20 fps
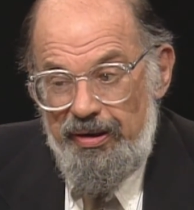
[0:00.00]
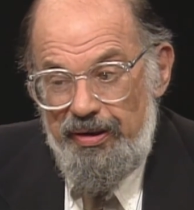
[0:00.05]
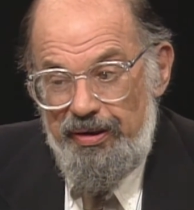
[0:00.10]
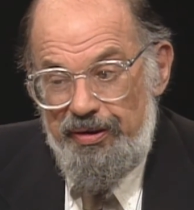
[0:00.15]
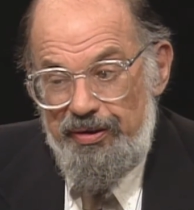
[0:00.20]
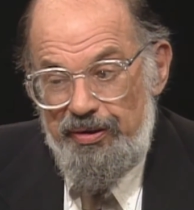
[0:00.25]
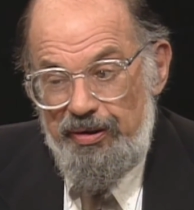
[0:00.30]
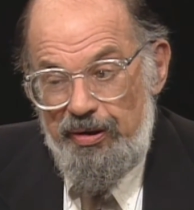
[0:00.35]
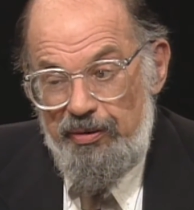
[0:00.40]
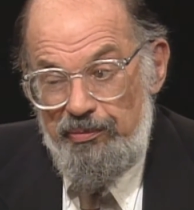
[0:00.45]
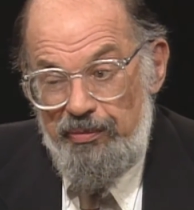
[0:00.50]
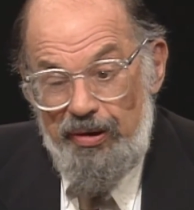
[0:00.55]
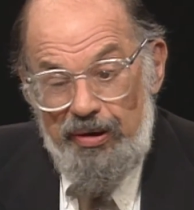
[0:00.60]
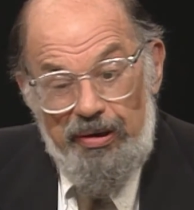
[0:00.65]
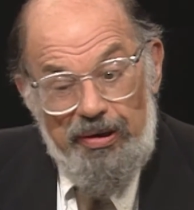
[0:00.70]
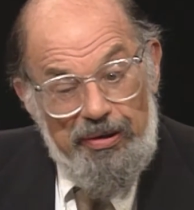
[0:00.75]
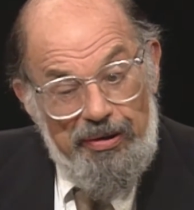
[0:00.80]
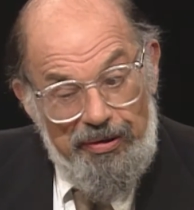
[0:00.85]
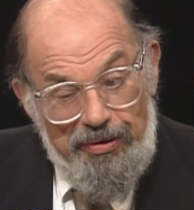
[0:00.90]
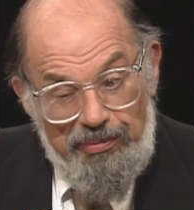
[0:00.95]
And
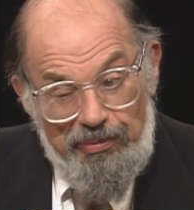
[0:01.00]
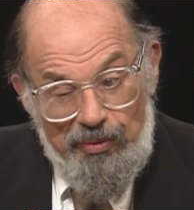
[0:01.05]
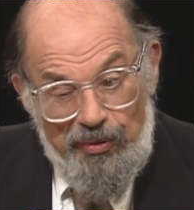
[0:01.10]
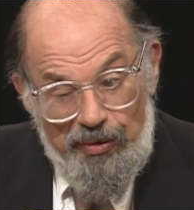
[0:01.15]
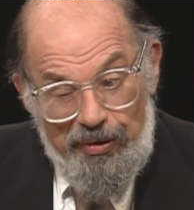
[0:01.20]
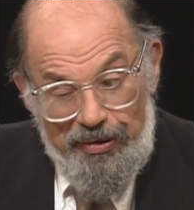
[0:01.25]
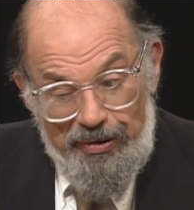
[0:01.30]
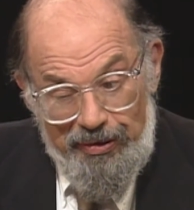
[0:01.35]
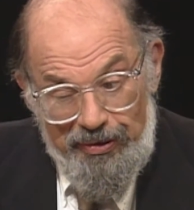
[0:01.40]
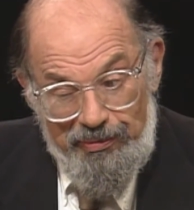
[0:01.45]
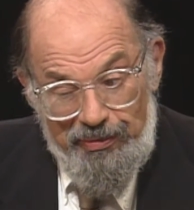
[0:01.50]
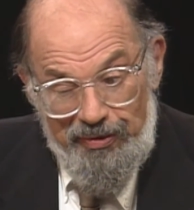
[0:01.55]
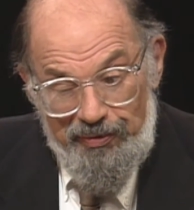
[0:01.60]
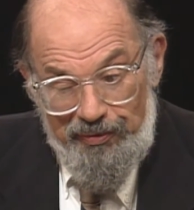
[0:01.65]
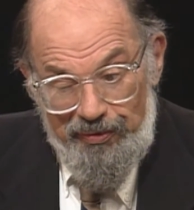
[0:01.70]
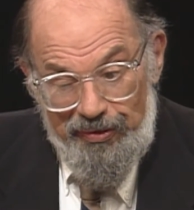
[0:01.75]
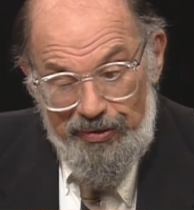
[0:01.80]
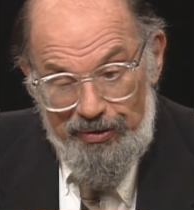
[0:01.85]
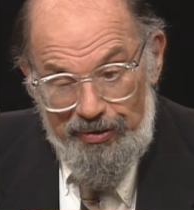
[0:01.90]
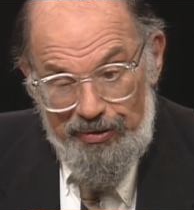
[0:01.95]
among his more intimate
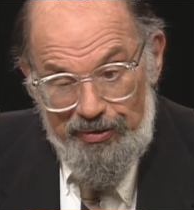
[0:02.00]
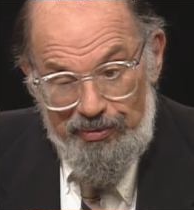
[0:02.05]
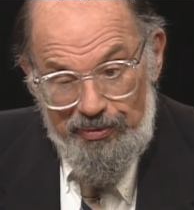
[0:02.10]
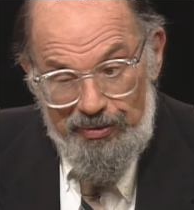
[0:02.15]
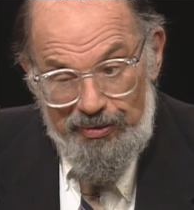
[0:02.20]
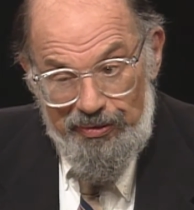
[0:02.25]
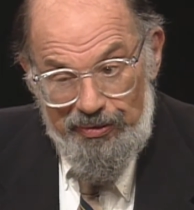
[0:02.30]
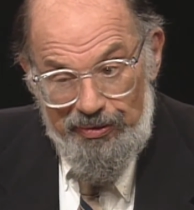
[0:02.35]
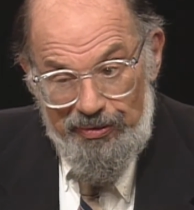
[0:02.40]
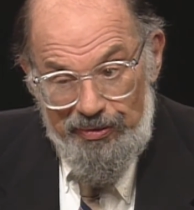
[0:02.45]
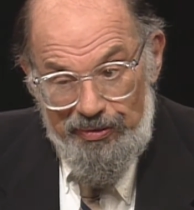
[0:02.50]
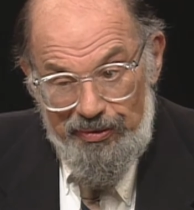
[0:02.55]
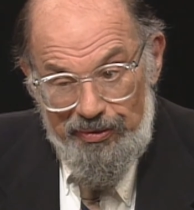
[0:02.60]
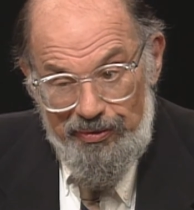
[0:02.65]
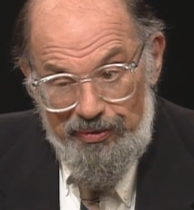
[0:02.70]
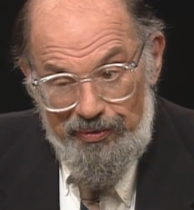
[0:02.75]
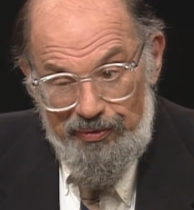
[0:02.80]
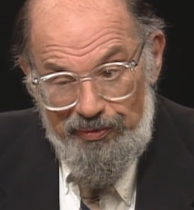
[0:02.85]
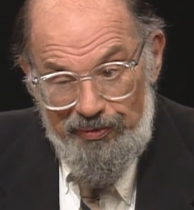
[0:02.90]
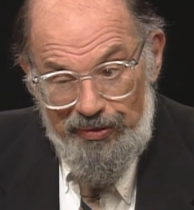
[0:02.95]
feelings were
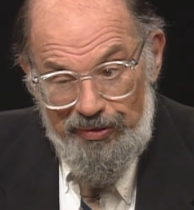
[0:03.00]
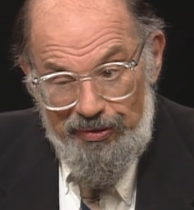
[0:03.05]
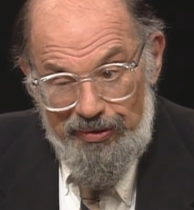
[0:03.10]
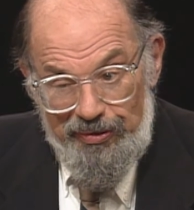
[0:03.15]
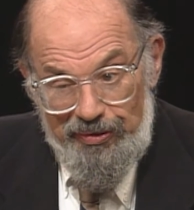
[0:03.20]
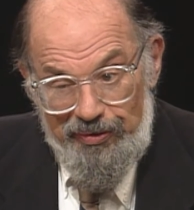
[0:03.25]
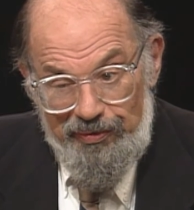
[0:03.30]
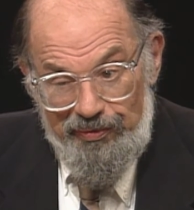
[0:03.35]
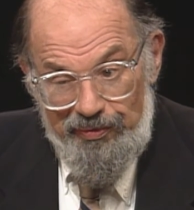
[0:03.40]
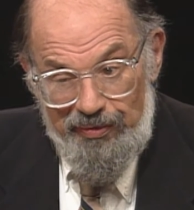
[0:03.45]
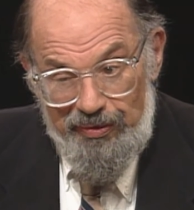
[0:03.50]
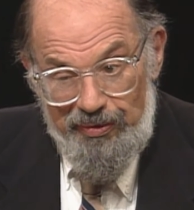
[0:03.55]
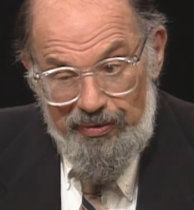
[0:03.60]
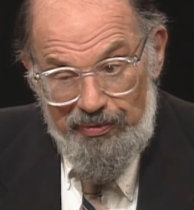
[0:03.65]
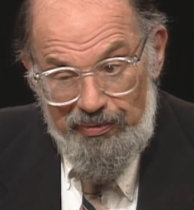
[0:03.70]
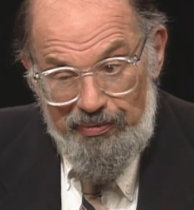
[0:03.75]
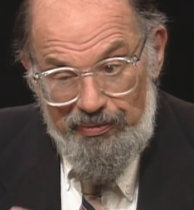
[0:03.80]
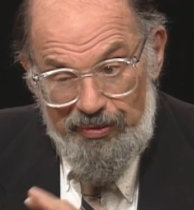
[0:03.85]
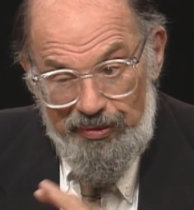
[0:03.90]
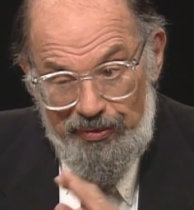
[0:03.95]
feelings of
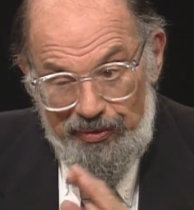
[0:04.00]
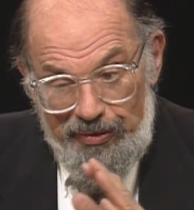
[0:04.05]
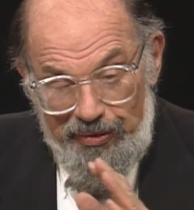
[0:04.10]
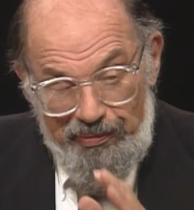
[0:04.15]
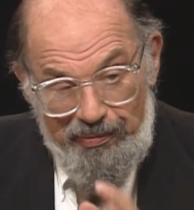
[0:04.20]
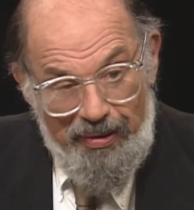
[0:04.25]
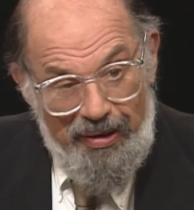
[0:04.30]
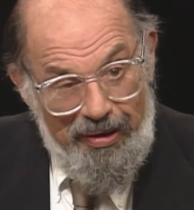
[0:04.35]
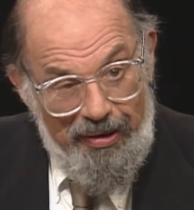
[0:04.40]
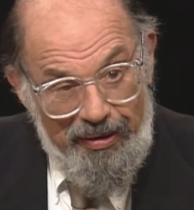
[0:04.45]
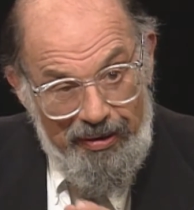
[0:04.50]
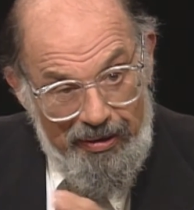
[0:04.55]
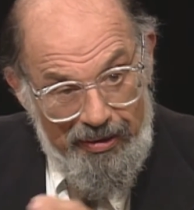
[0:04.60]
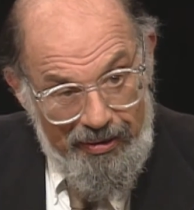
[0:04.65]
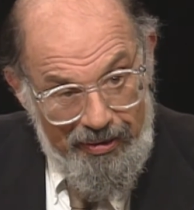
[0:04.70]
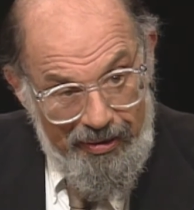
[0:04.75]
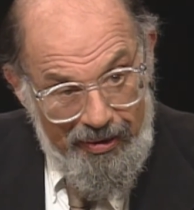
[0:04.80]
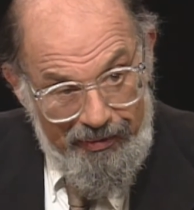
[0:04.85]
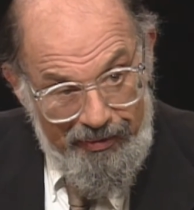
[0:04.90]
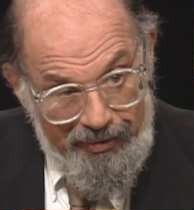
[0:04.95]
between men,
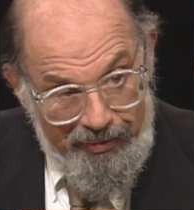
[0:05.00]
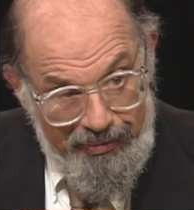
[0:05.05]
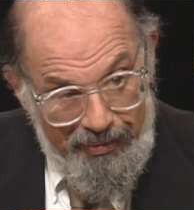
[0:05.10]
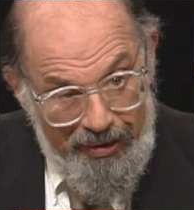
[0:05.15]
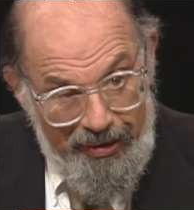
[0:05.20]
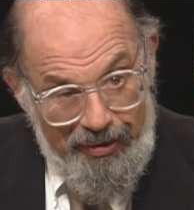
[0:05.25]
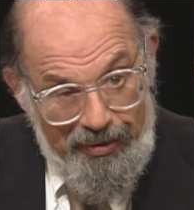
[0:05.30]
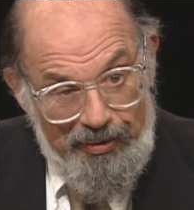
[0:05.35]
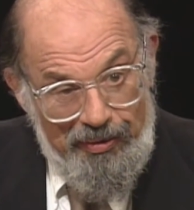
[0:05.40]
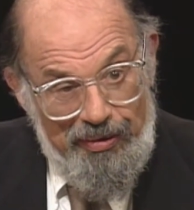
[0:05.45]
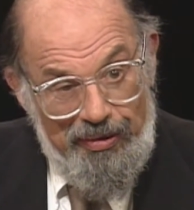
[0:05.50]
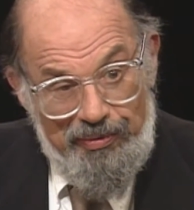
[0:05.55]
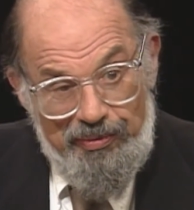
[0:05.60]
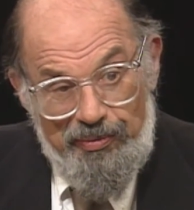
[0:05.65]
love of men, or